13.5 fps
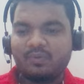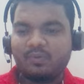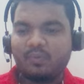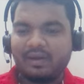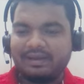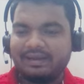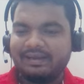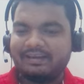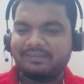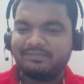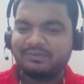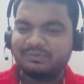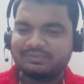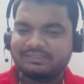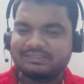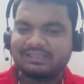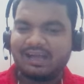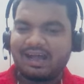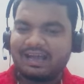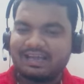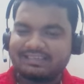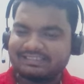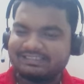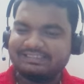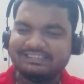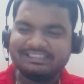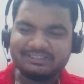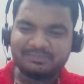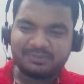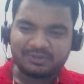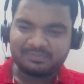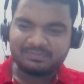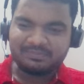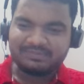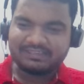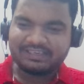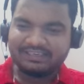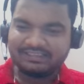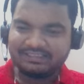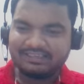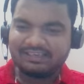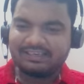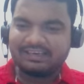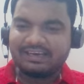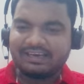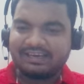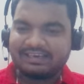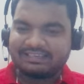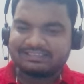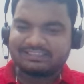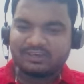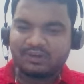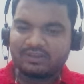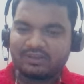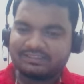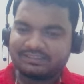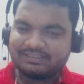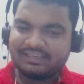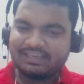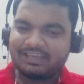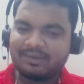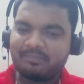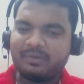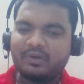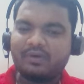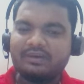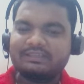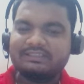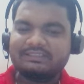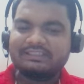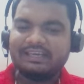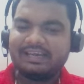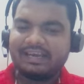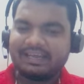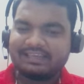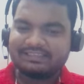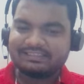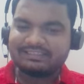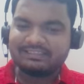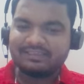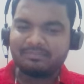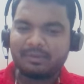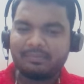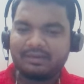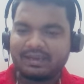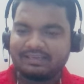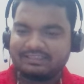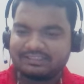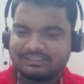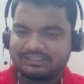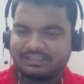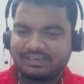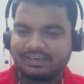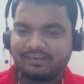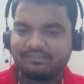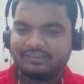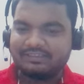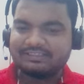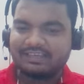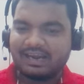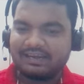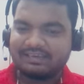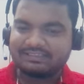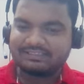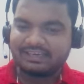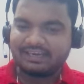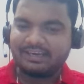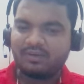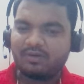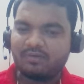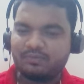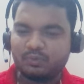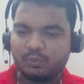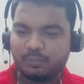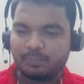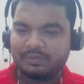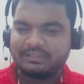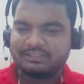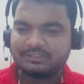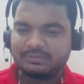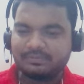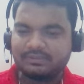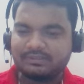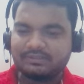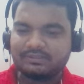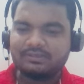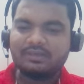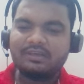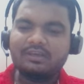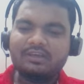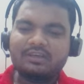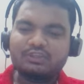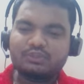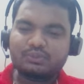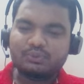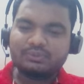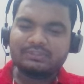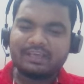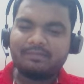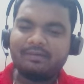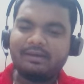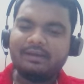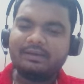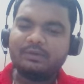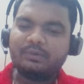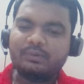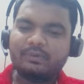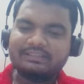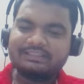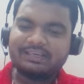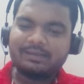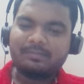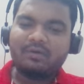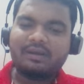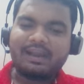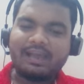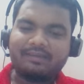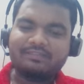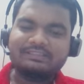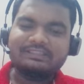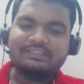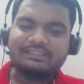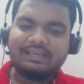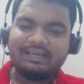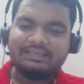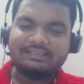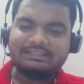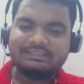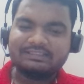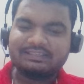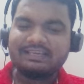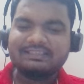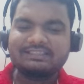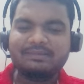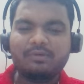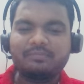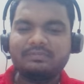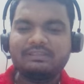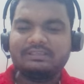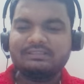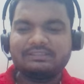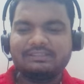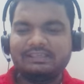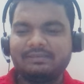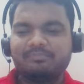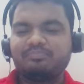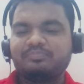why interviewers ask these problems, right? Test logical thinking beyond syntax memorization, reveals understanding of O principles, shows ability to reason about language design decisions. Like some of these, see,